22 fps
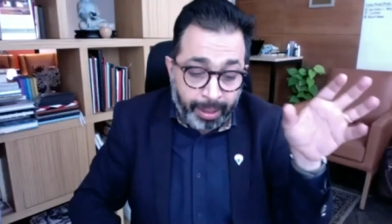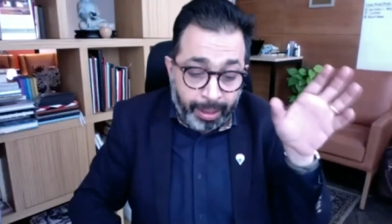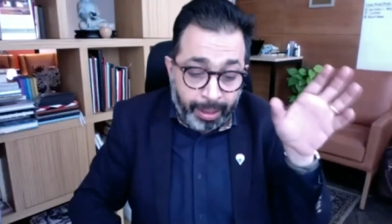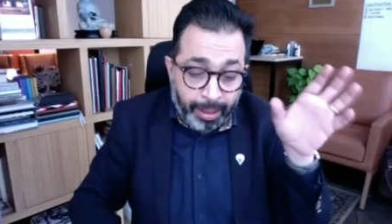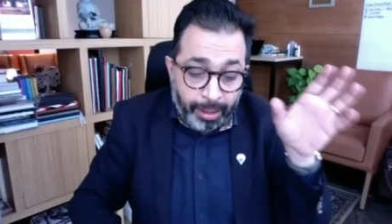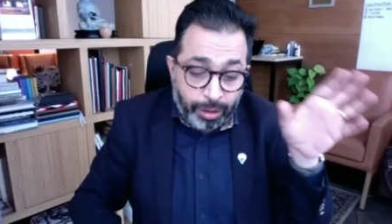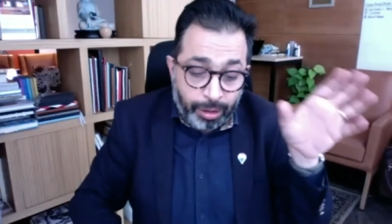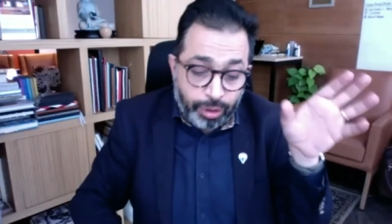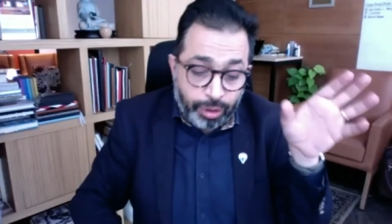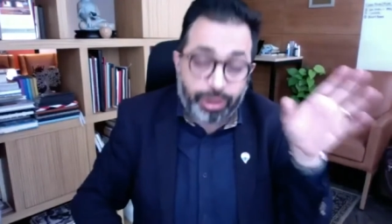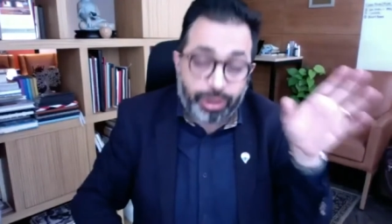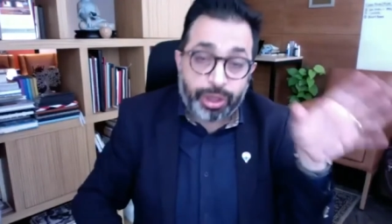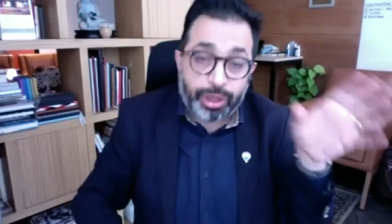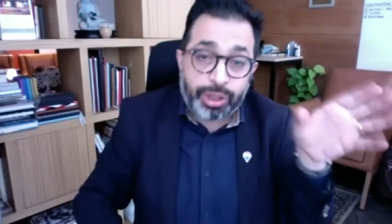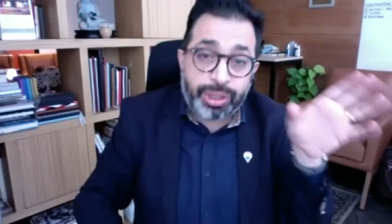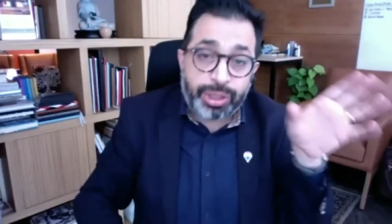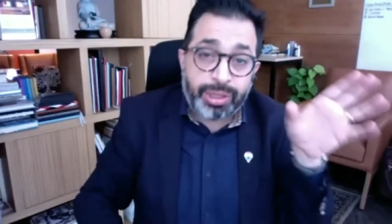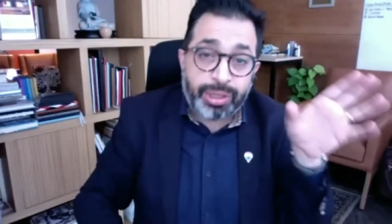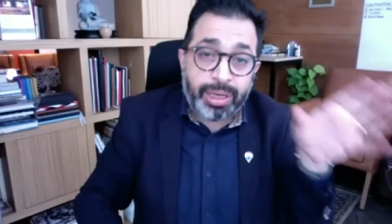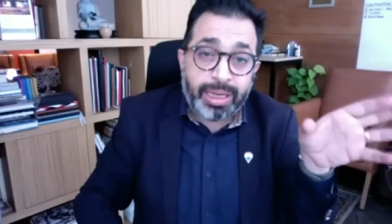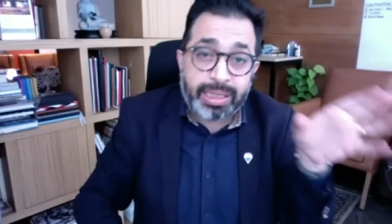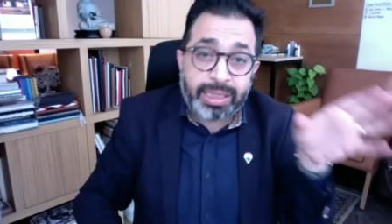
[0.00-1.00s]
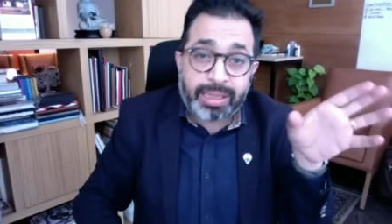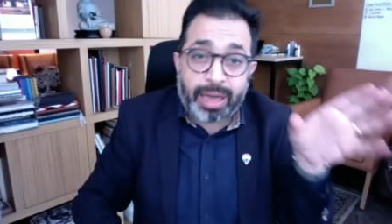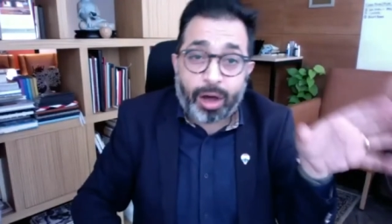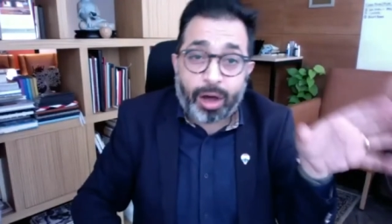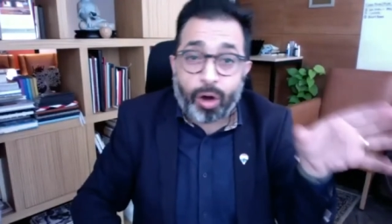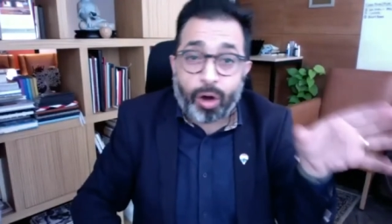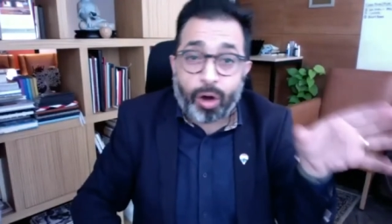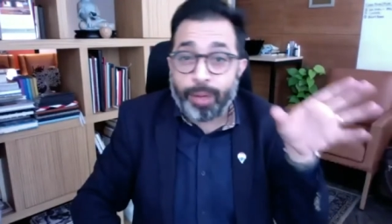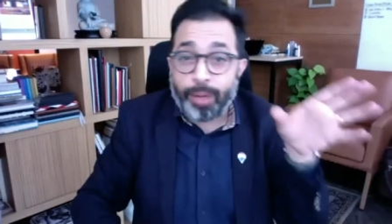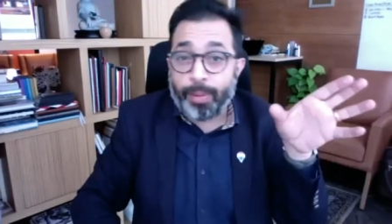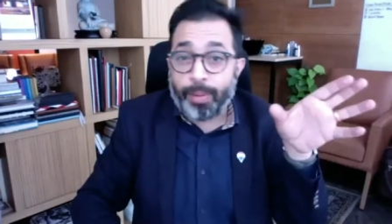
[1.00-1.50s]
so this is
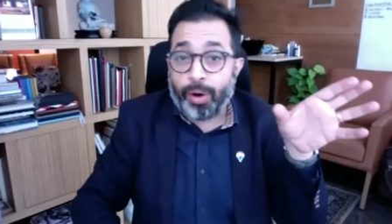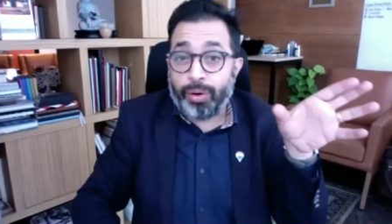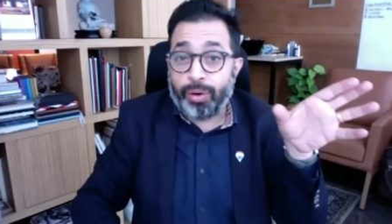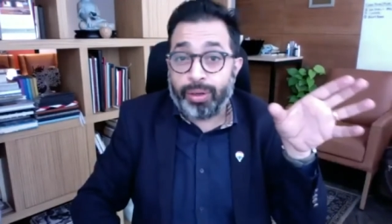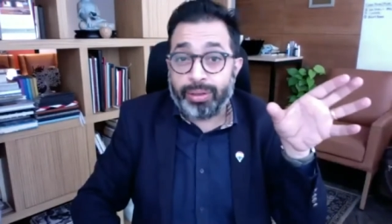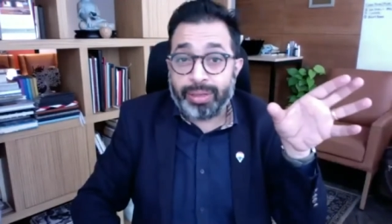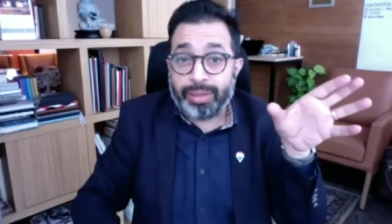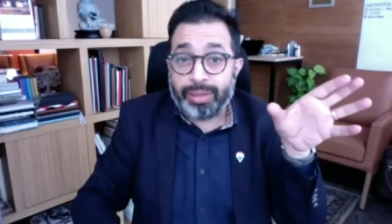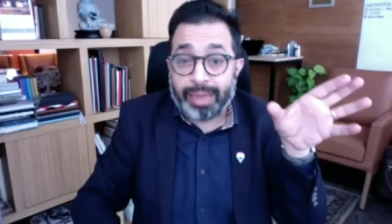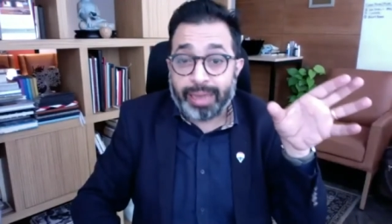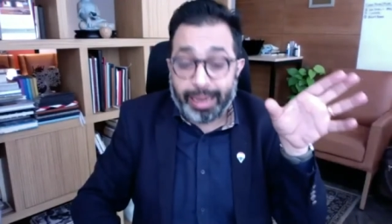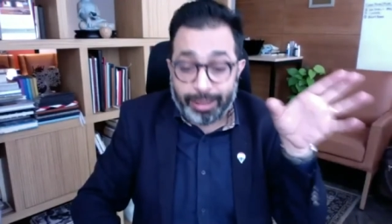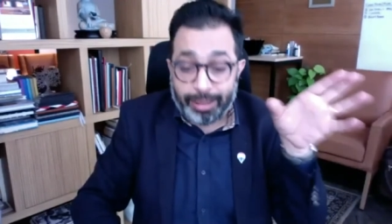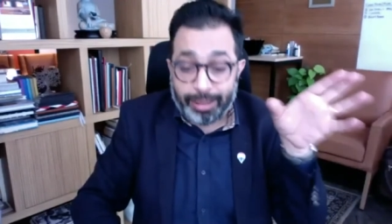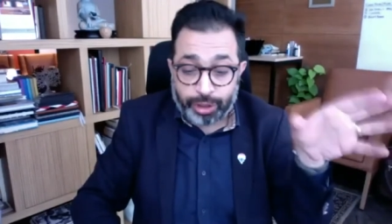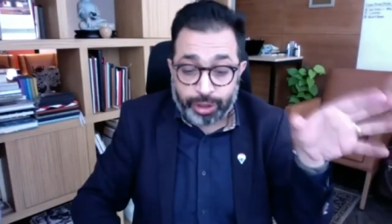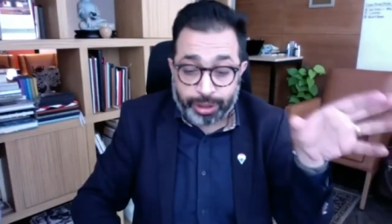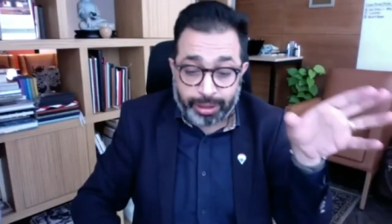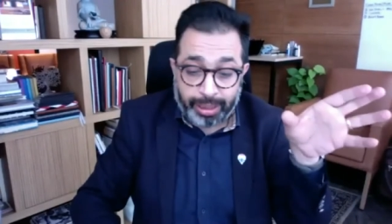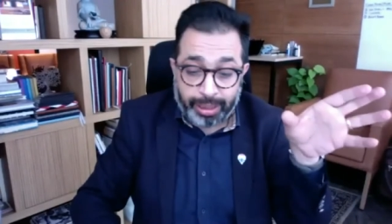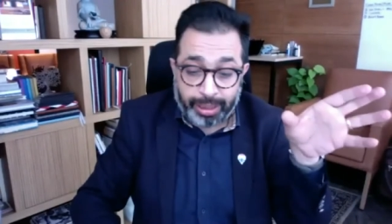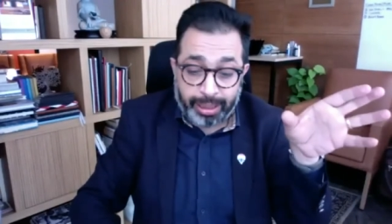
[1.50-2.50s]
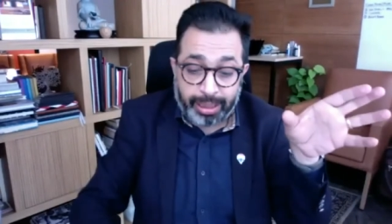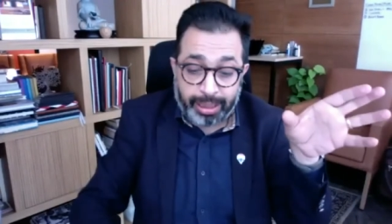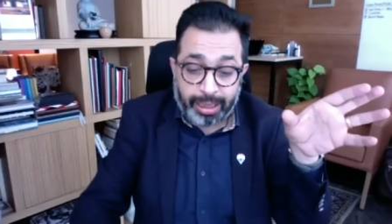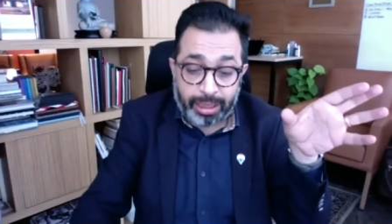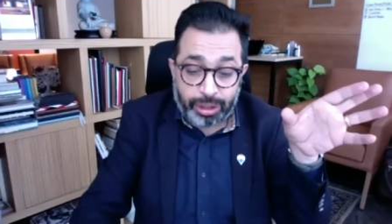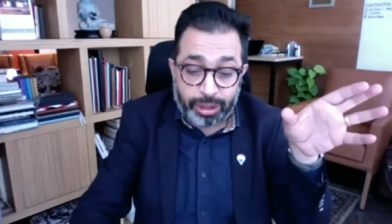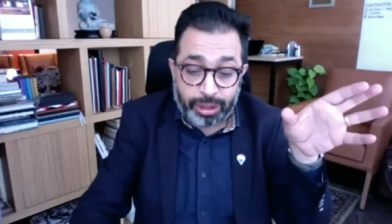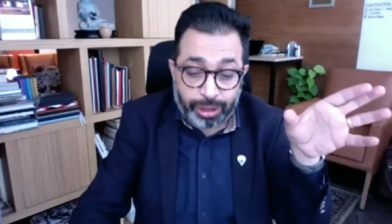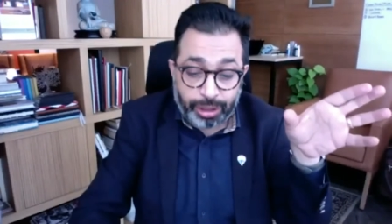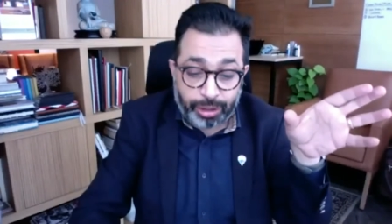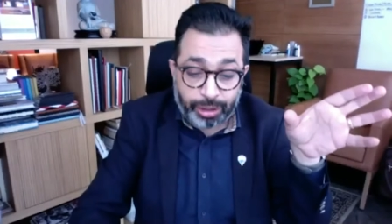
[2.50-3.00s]
all about culture and
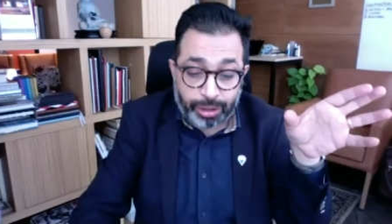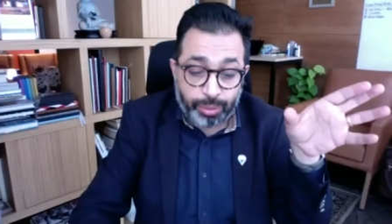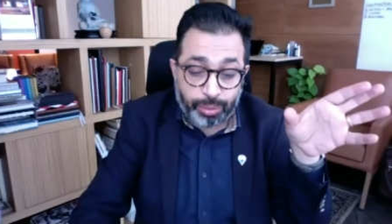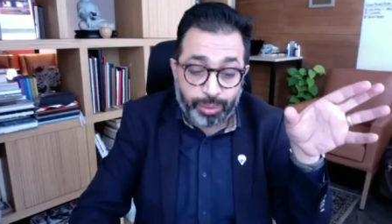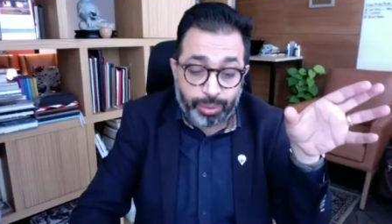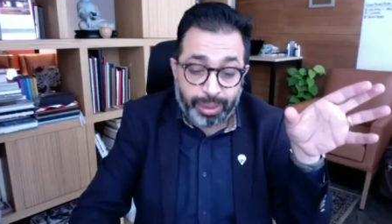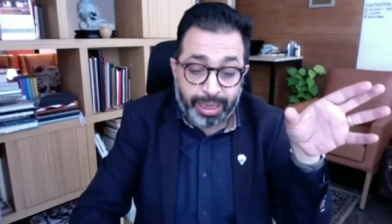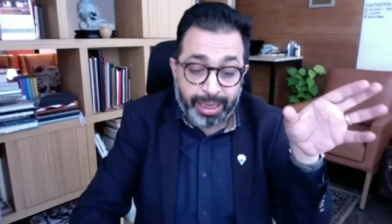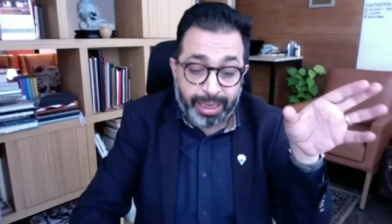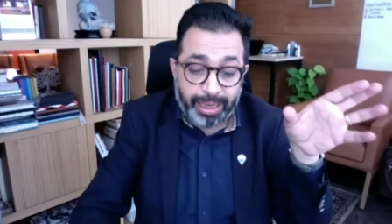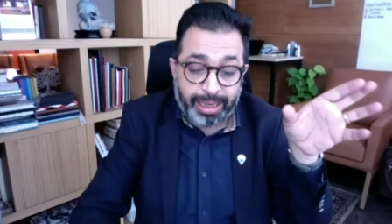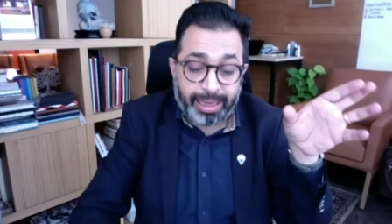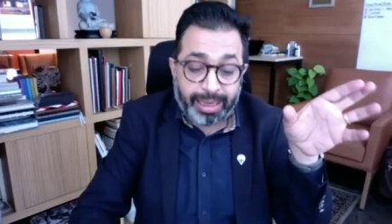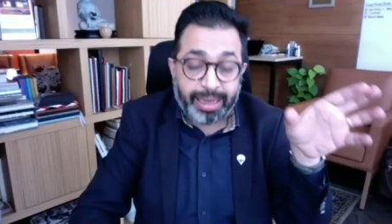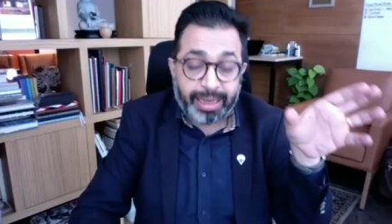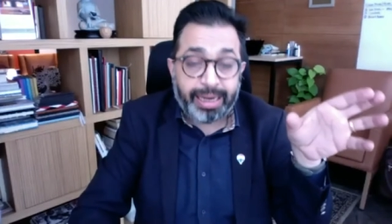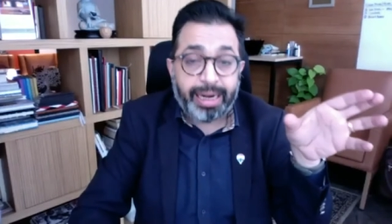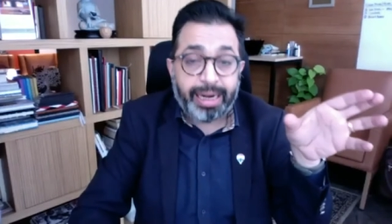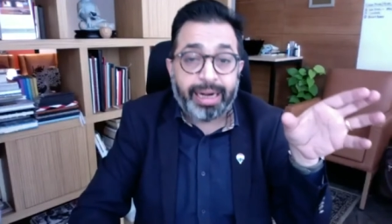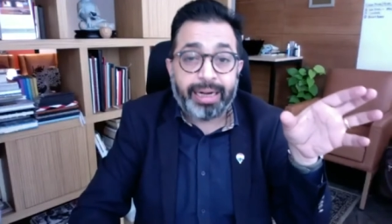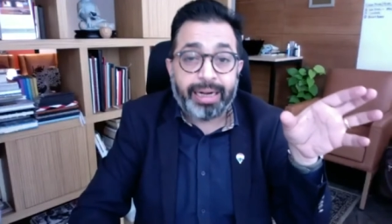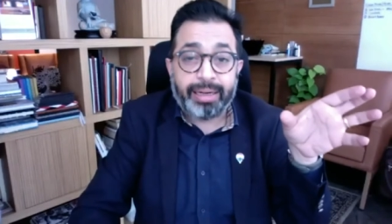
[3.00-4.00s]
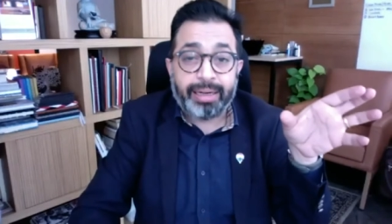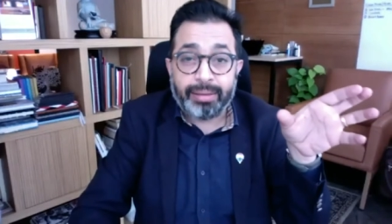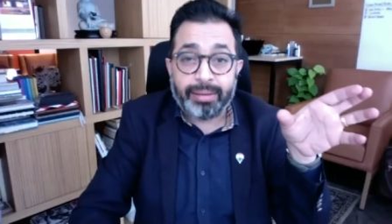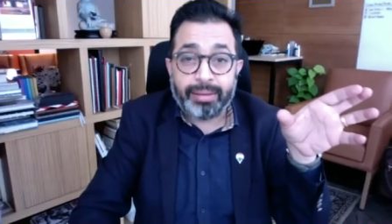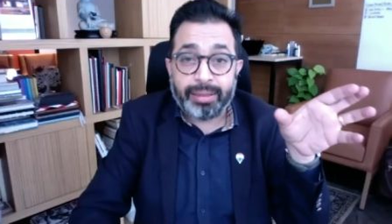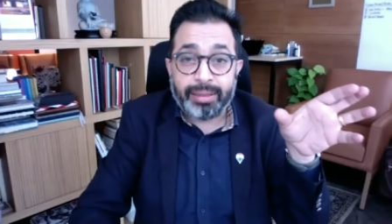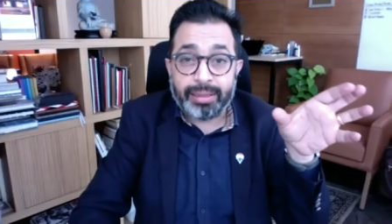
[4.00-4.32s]
culture to really create